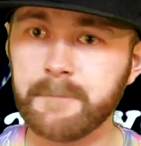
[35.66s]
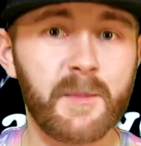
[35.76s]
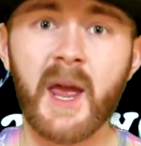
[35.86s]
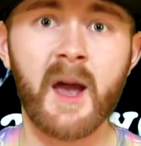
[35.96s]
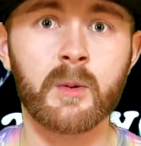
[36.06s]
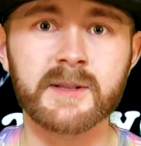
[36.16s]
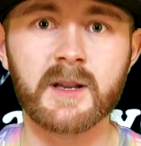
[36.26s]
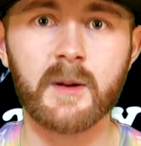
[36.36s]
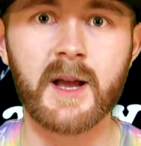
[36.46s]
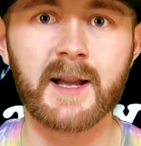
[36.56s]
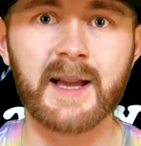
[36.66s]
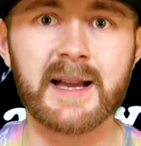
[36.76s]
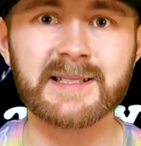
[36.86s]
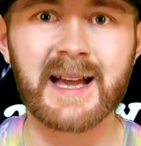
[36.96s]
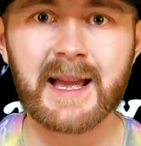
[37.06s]
yeah, what's going on,
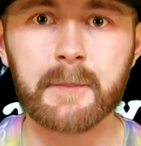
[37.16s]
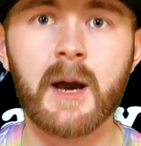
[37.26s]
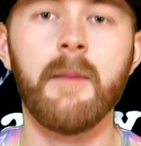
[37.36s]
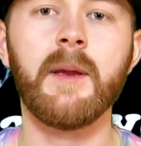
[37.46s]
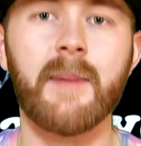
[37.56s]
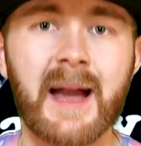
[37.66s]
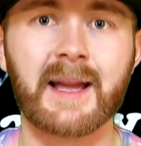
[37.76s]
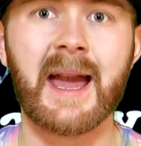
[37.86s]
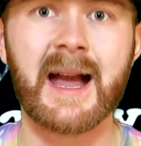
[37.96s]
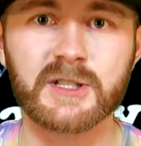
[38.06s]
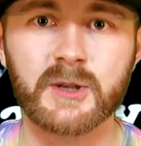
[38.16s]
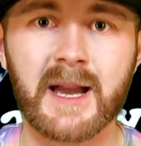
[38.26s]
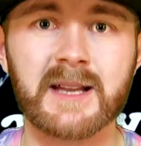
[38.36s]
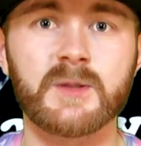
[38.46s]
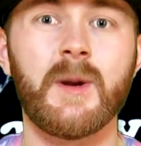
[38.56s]
guys? I am coming back at you
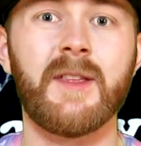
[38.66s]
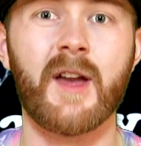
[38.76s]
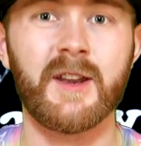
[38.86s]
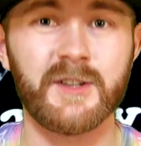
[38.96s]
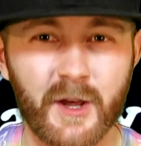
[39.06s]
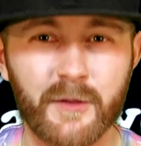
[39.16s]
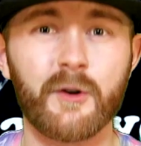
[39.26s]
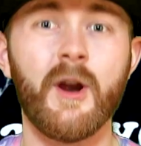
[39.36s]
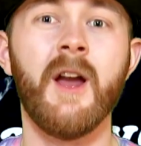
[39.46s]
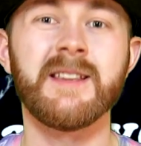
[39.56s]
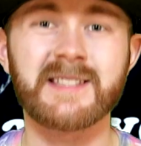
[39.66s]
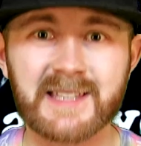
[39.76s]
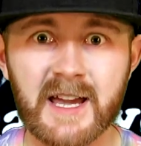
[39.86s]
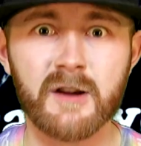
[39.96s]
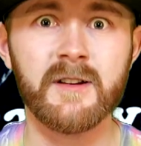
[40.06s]
guys with another
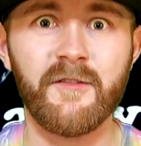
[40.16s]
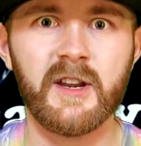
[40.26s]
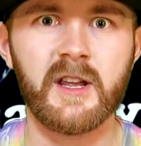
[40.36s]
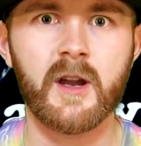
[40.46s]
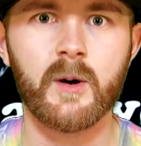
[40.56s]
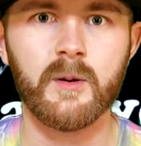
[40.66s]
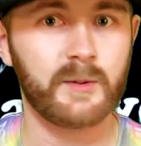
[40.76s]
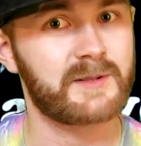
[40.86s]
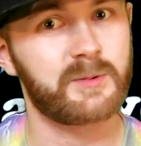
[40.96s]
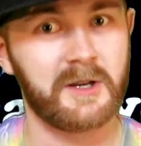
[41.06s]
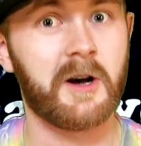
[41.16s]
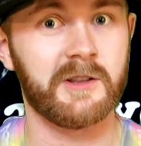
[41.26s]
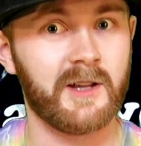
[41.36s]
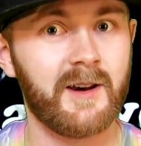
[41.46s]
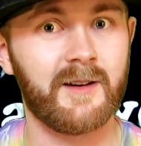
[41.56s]
scary video, which we all
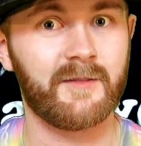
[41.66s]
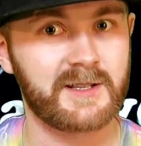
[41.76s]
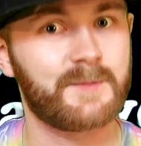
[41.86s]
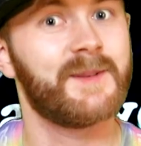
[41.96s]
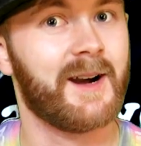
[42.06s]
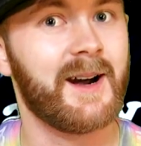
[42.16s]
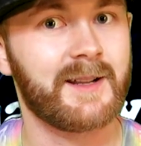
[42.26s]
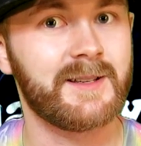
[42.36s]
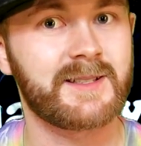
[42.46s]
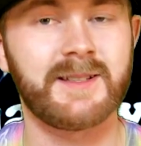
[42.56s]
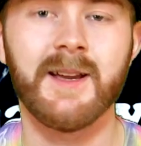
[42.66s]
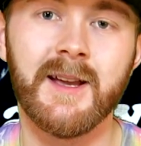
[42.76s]
love, let's be honest.